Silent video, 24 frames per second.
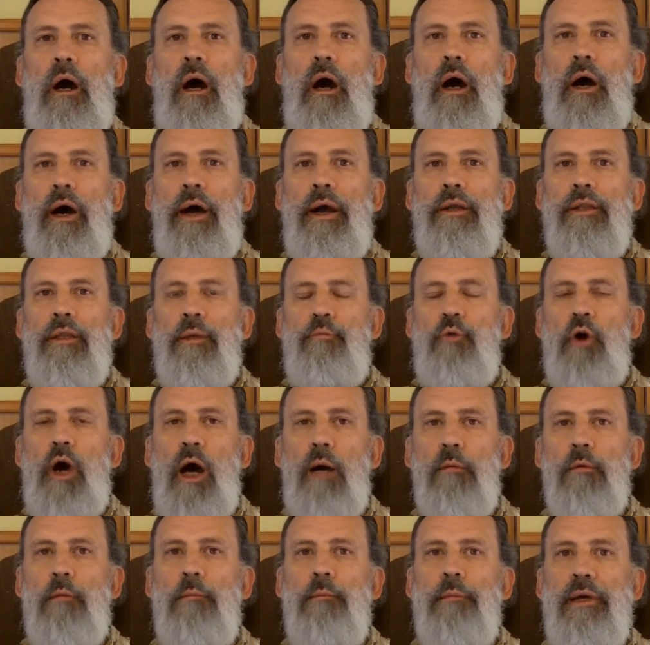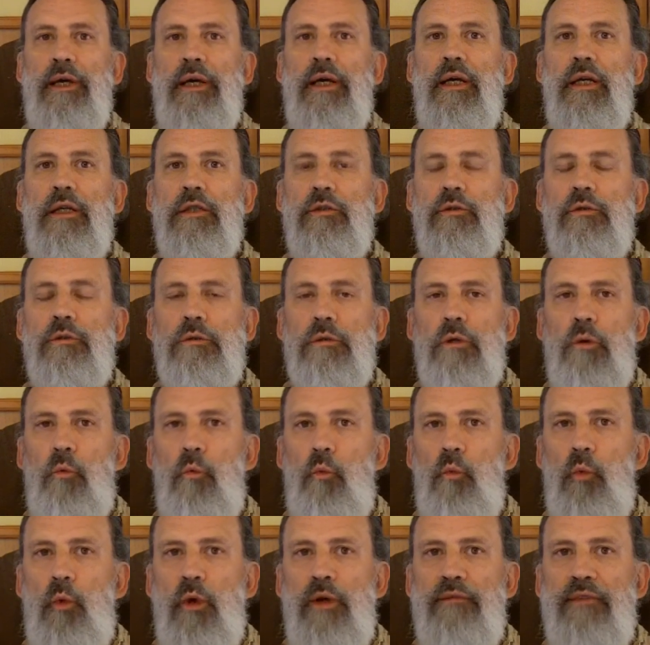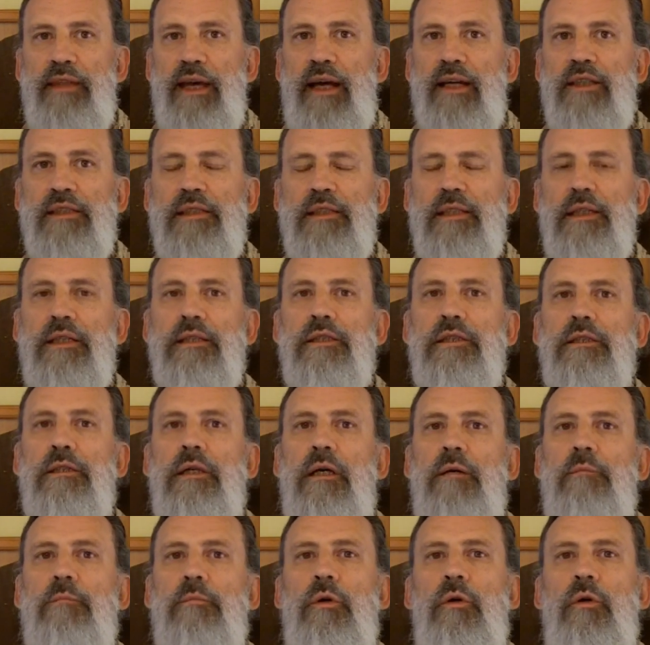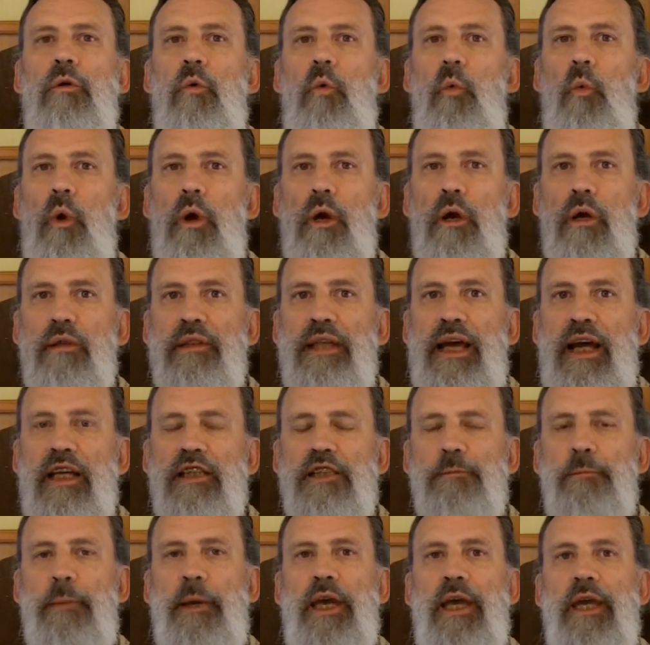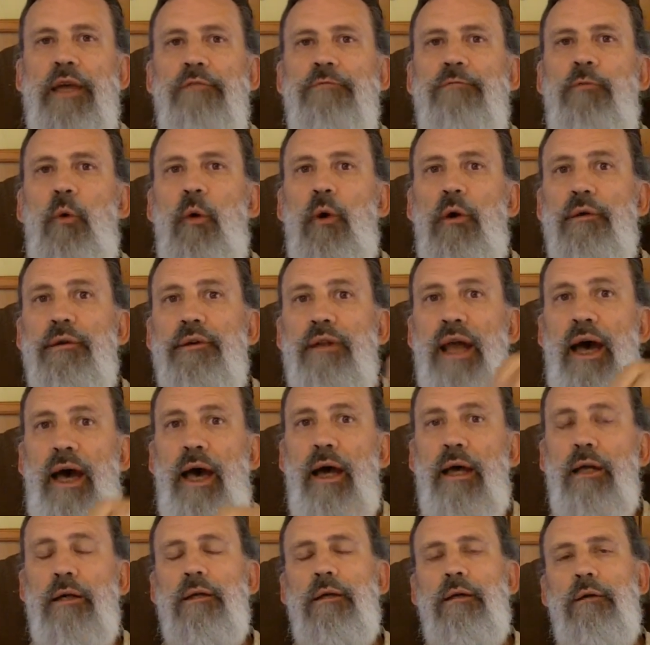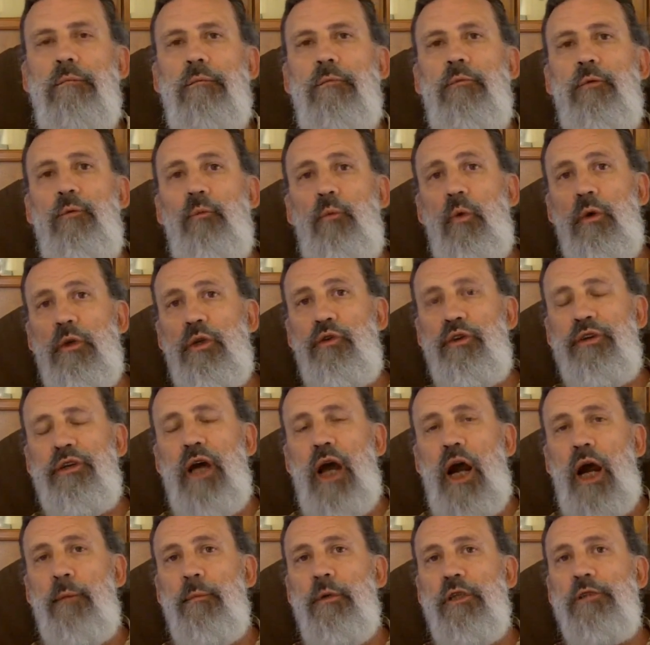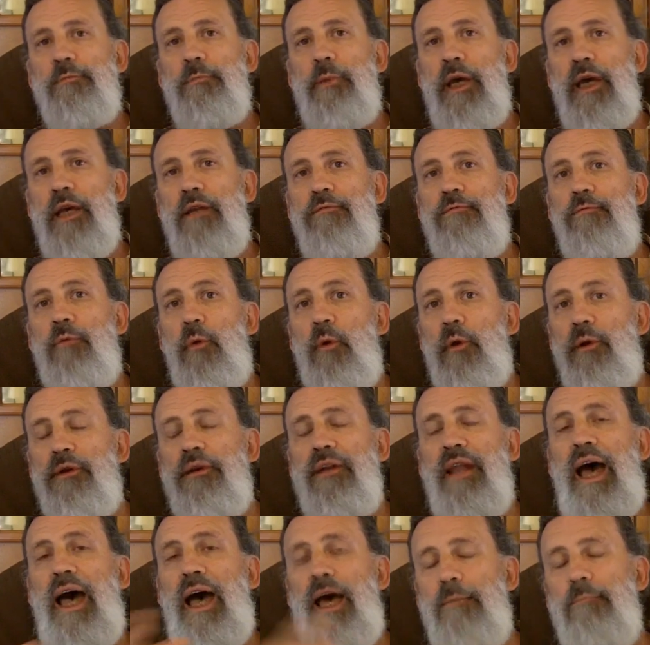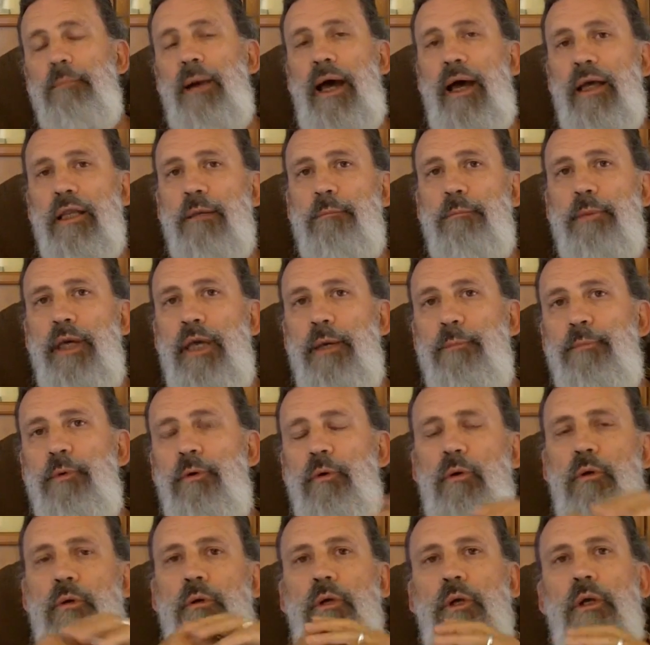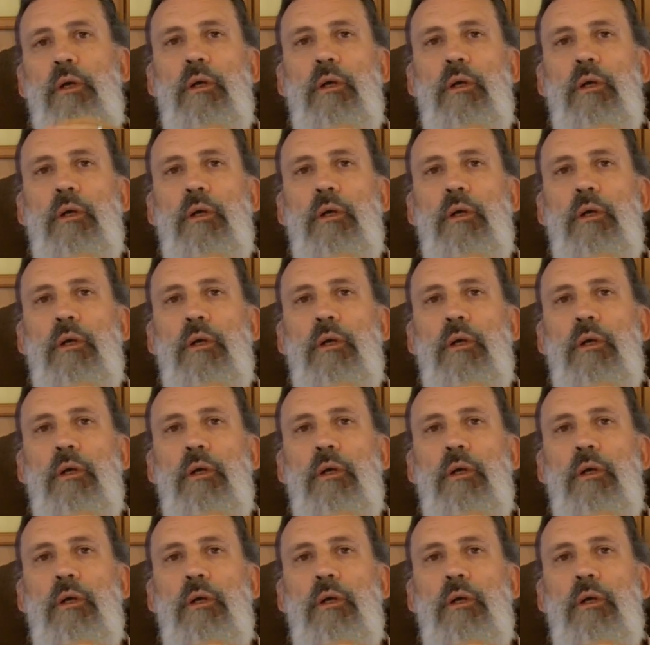All right, the problem is with that system where that's paid for, not where the retirement's paid for, not by the people